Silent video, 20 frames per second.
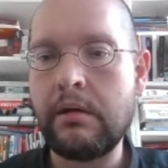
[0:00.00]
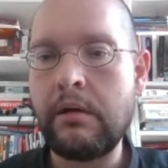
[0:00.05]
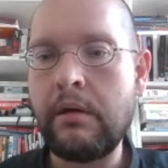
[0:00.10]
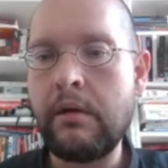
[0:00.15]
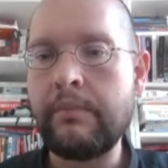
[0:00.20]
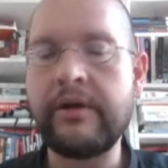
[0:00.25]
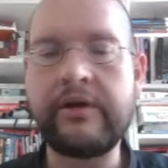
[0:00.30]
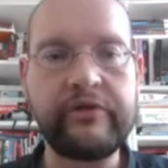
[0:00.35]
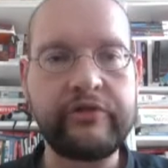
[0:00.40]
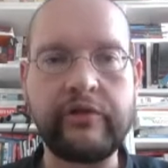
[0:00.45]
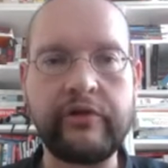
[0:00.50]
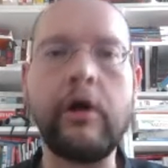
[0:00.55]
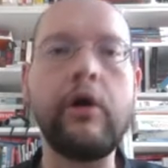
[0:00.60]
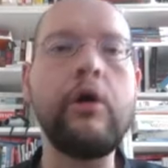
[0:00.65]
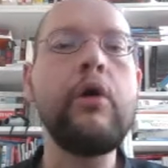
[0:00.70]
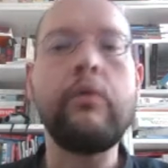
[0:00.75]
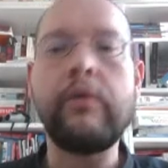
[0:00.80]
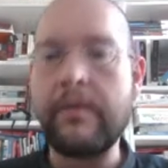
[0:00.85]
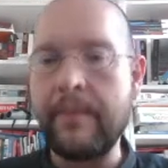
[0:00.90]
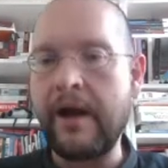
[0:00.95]
Because,
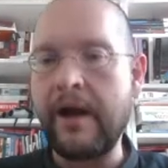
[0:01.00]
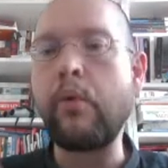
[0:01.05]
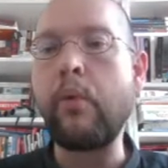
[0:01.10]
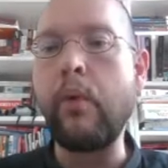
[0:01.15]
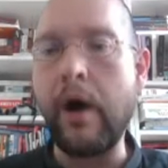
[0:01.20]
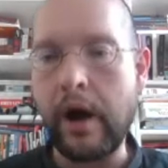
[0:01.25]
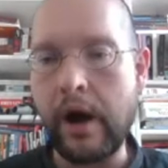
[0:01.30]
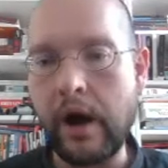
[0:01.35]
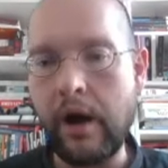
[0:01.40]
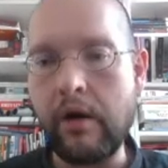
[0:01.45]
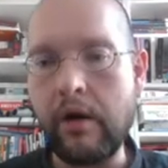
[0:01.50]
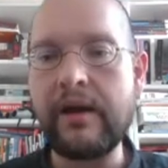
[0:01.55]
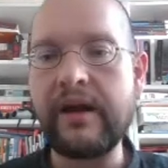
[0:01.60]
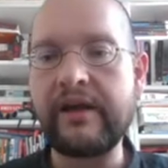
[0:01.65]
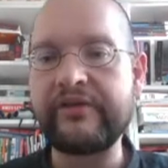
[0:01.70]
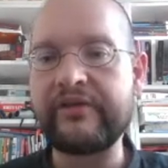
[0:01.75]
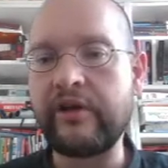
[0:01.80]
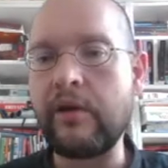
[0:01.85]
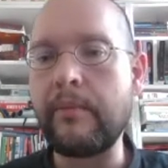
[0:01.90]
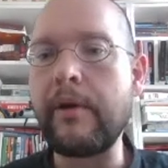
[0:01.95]
we make one long
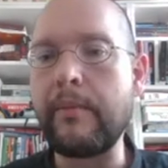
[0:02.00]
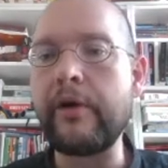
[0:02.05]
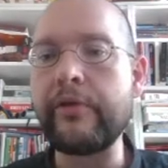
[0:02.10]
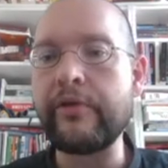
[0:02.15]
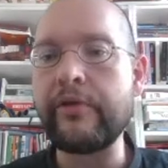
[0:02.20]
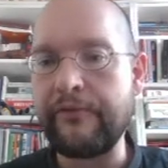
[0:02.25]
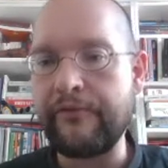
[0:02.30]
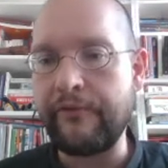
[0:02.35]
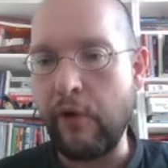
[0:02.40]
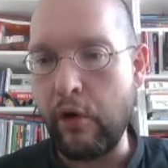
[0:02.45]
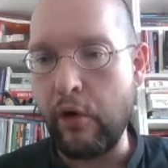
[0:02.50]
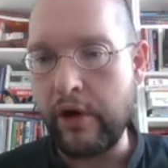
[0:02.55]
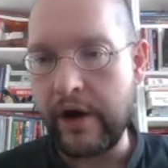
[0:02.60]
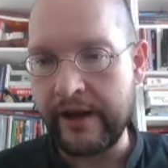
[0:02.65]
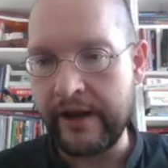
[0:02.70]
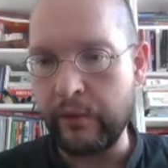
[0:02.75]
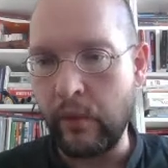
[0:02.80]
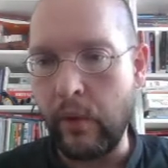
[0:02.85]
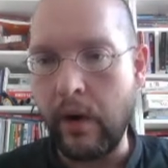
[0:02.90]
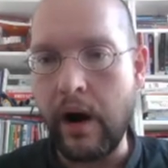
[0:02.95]
lesson about the
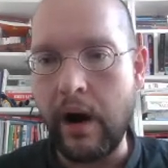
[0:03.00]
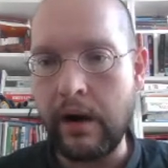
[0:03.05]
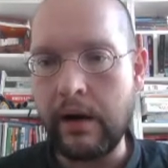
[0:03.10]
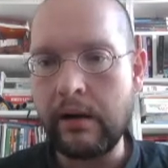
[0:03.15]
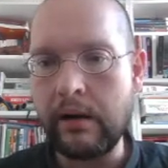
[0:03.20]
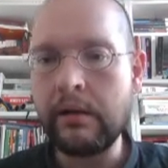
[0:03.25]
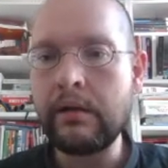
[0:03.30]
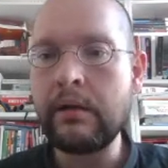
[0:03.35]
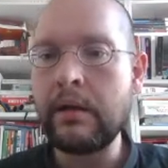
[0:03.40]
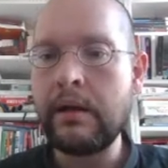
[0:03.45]
Falkland War